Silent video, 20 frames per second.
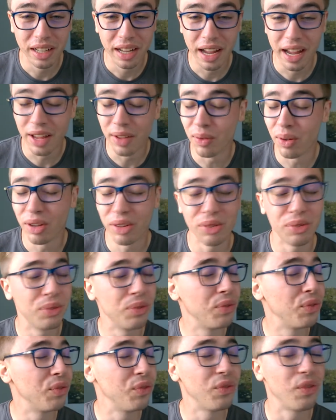It was
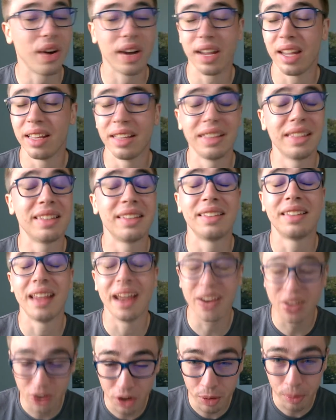fucking
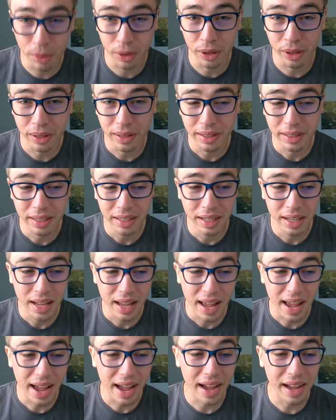terrible.
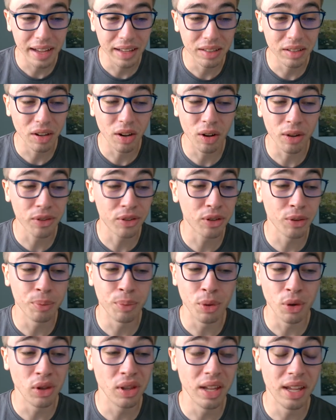And also
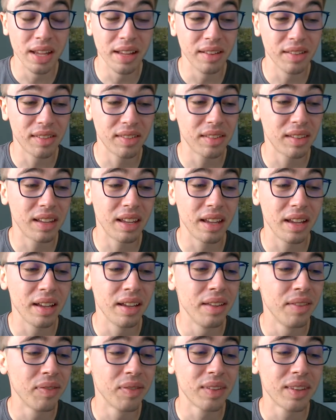Berlin's
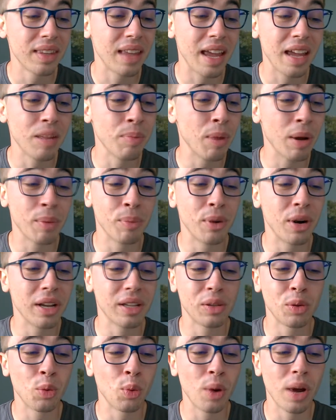Take My
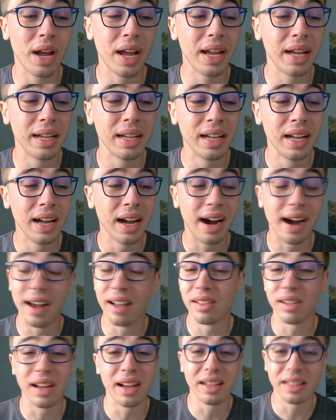Breath Away. I
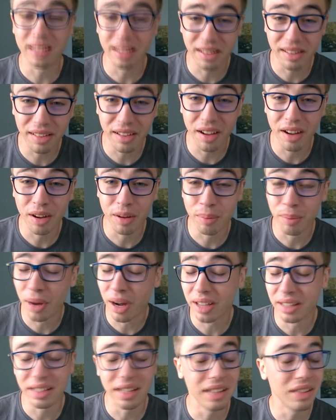like that song,
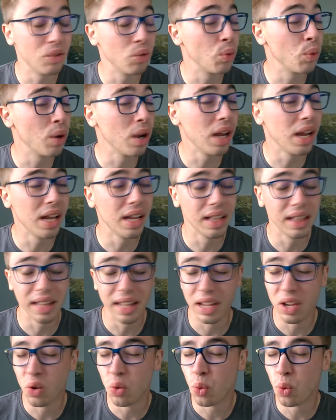but it
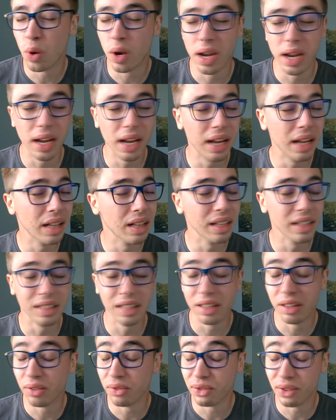really, really
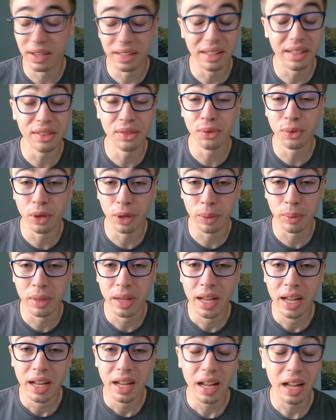didn't fit this film.
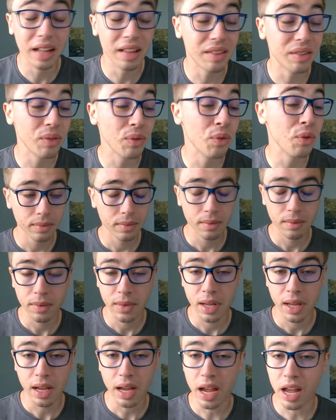
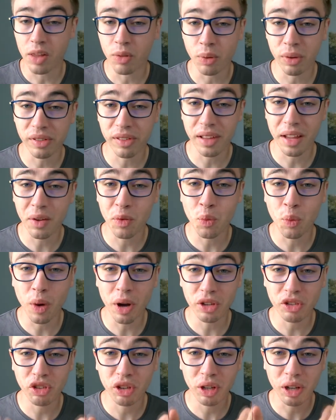It was like
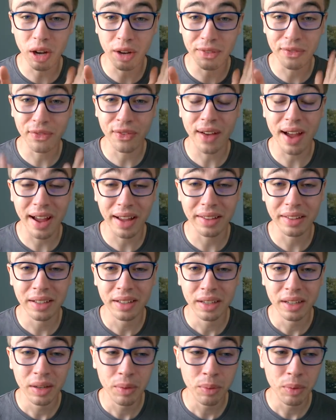watching a fan
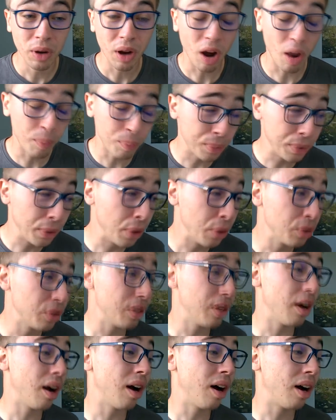upload
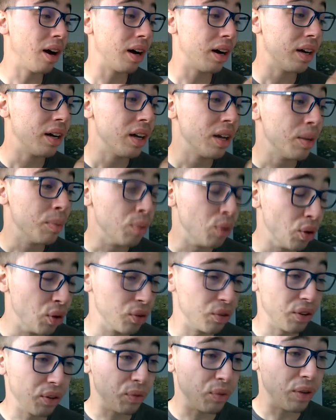a
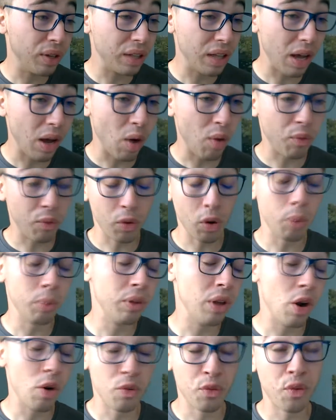music video from
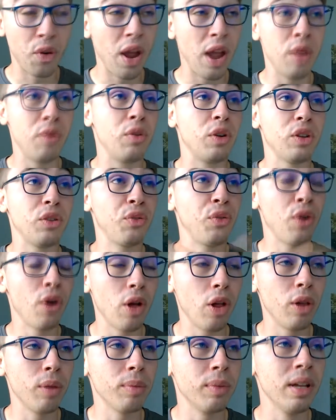their favorite
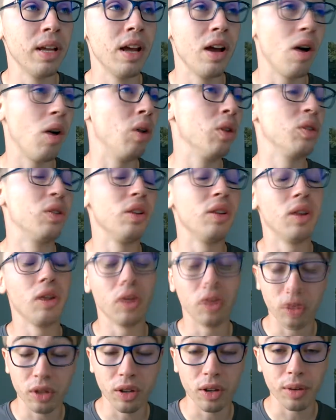film onto
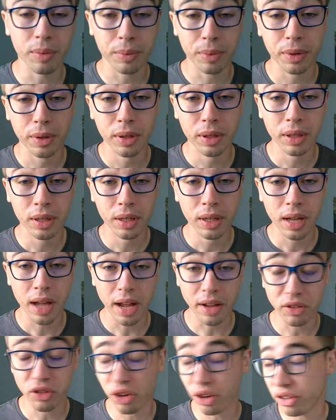YouTube
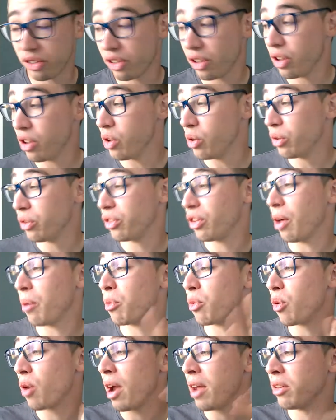and just use some
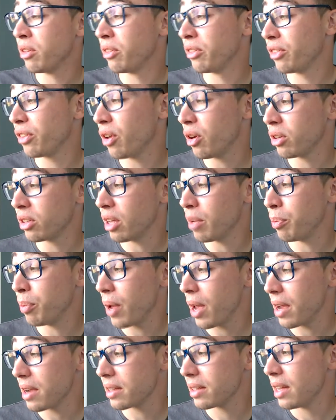random song they
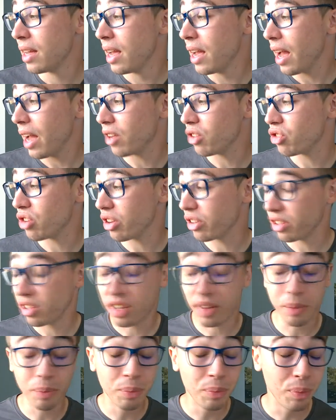picked and
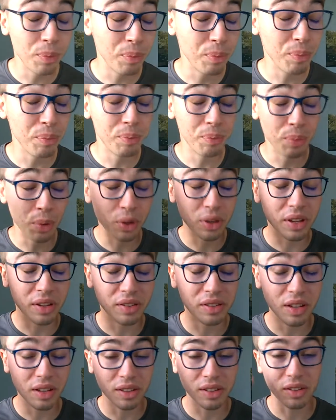just put the
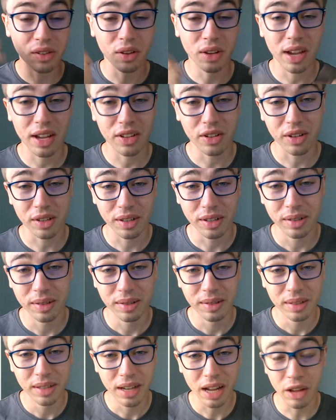scenes together.
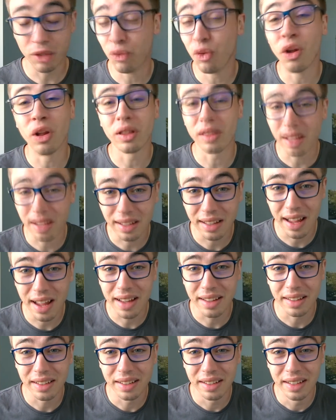It felt like
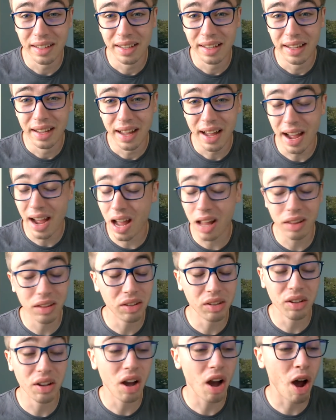that.
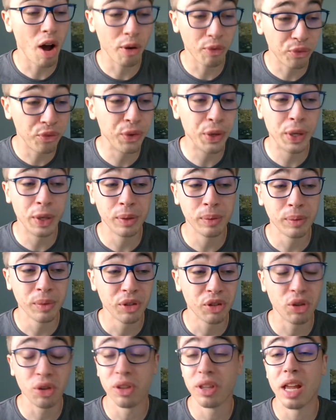And a film
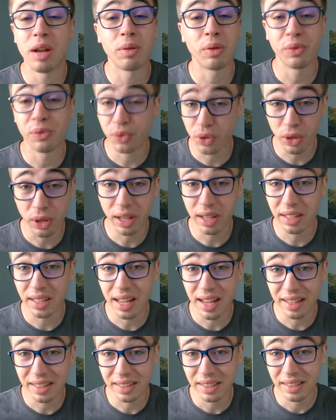should never feel like
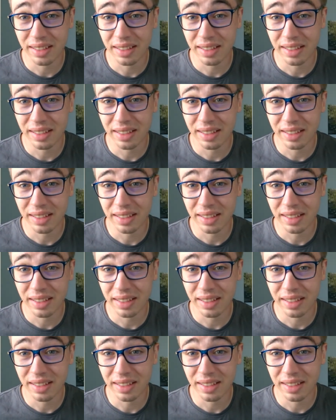that.